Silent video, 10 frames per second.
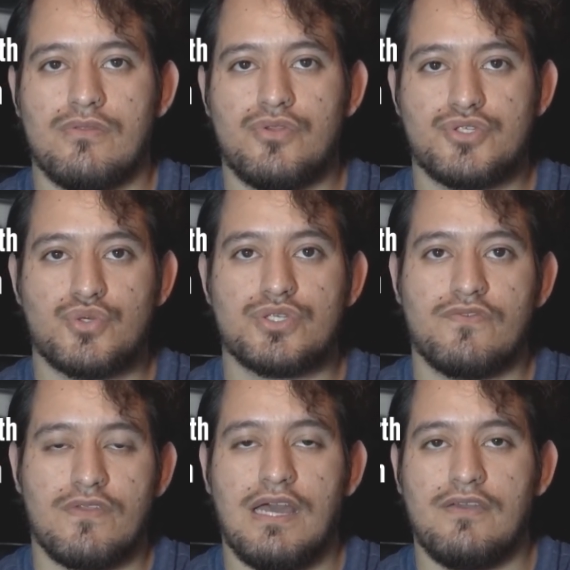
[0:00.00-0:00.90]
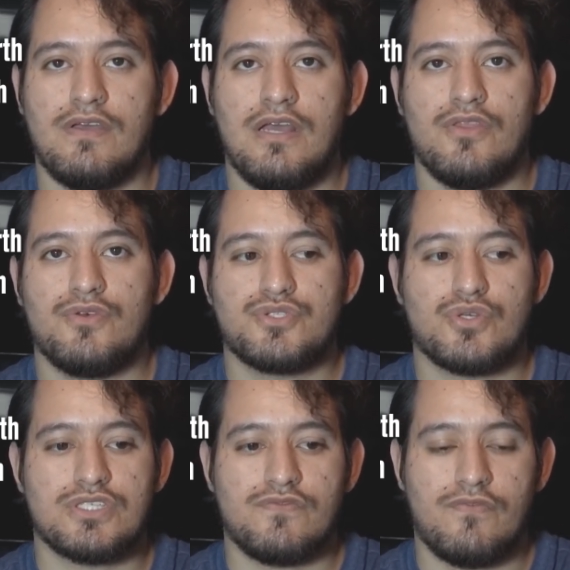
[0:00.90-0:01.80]
The source of life, the
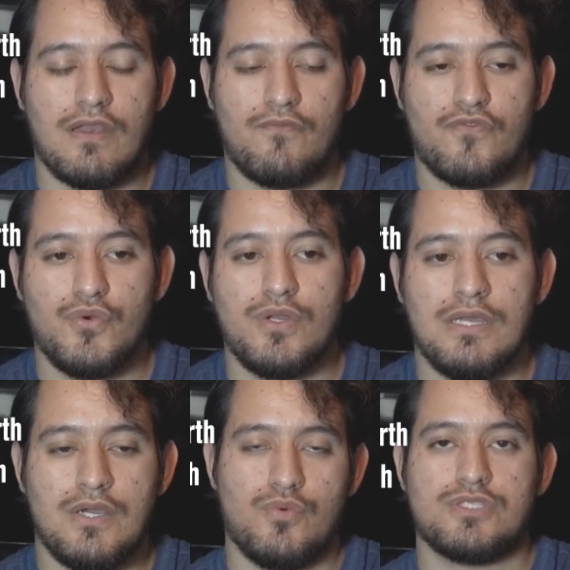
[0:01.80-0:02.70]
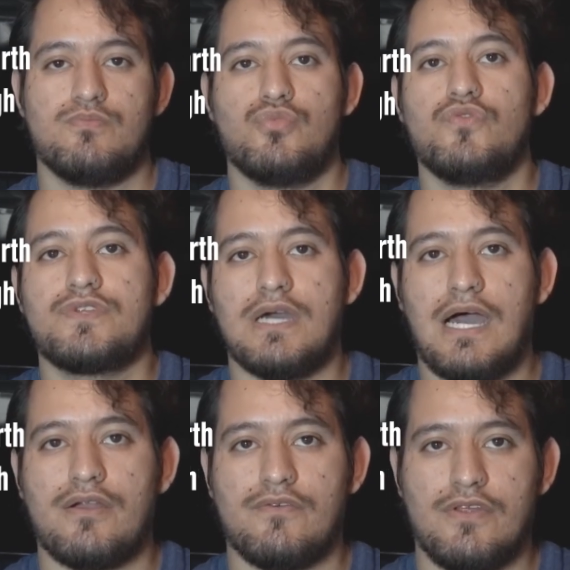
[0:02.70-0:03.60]
source of food was moved
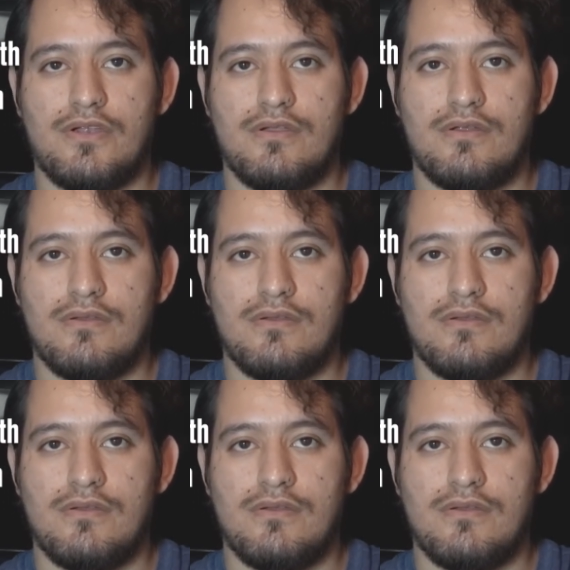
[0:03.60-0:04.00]
out of there.